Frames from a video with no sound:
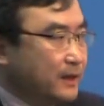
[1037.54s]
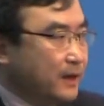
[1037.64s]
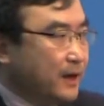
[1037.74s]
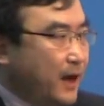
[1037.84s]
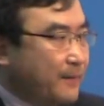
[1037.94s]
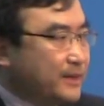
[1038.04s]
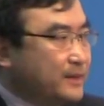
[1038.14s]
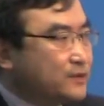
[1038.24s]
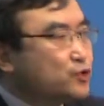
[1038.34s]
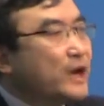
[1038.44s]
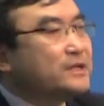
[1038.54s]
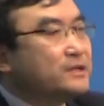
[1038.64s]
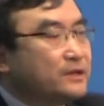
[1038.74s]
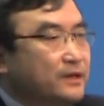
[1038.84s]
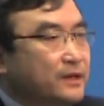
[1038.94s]

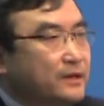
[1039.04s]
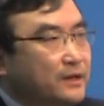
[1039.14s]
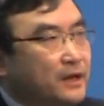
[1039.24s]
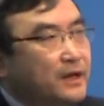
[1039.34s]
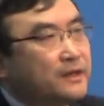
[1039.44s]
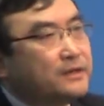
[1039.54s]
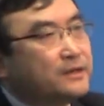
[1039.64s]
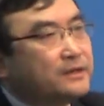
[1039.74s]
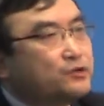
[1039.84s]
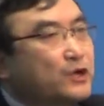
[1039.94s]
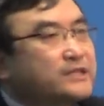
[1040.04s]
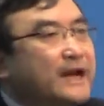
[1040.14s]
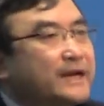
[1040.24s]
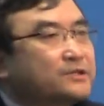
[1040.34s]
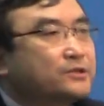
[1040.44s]
the
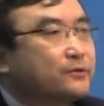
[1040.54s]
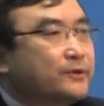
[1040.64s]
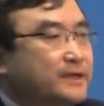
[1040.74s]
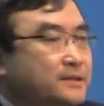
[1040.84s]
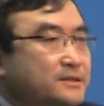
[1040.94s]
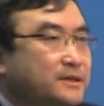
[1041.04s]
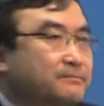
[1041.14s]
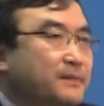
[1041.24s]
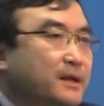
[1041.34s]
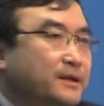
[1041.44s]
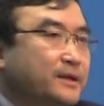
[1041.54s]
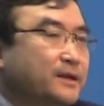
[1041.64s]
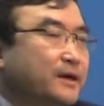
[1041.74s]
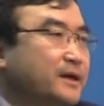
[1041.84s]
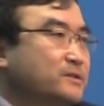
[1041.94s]
trajectories in
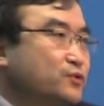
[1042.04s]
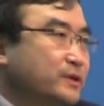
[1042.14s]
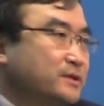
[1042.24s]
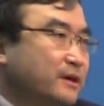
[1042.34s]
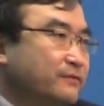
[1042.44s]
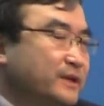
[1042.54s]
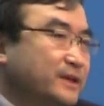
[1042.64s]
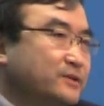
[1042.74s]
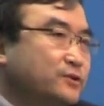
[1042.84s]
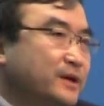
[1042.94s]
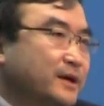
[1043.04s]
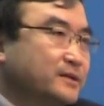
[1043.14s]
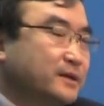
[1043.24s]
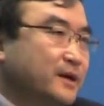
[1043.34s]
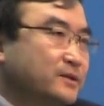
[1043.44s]
the history of
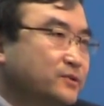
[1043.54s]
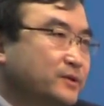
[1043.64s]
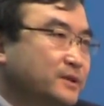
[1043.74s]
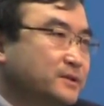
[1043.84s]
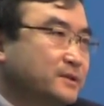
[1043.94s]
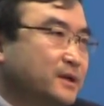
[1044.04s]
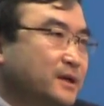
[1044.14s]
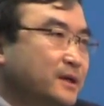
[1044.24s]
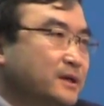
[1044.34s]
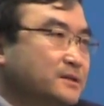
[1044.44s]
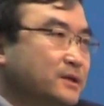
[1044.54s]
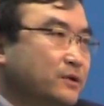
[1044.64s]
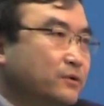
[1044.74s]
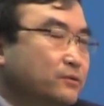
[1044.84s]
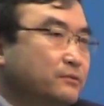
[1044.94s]
industrialized countries.
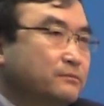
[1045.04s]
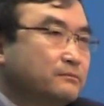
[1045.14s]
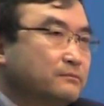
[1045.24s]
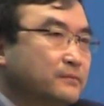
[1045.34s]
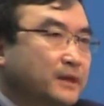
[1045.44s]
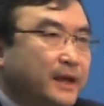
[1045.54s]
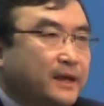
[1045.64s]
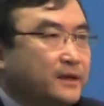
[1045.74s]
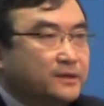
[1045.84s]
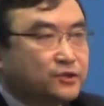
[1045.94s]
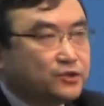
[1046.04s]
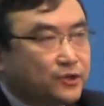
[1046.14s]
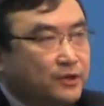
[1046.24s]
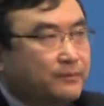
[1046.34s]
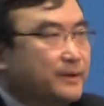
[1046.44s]
So take
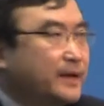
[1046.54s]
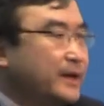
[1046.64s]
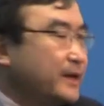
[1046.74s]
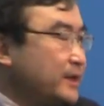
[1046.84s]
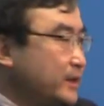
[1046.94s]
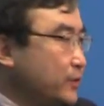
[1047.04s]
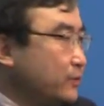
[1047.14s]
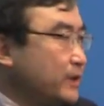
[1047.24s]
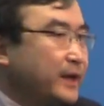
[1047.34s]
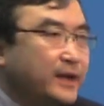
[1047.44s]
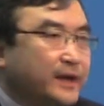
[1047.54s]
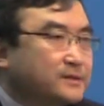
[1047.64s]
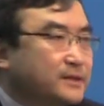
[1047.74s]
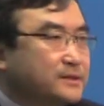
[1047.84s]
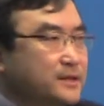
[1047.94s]
Germany, UK
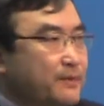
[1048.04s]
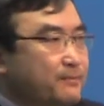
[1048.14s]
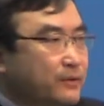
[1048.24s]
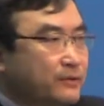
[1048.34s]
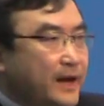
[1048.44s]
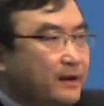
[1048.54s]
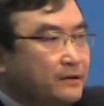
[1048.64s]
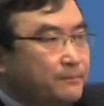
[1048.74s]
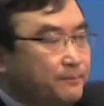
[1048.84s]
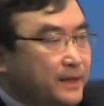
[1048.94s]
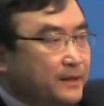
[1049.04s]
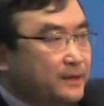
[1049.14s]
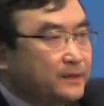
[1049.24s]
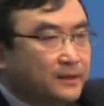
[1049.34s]
as an example. Their peak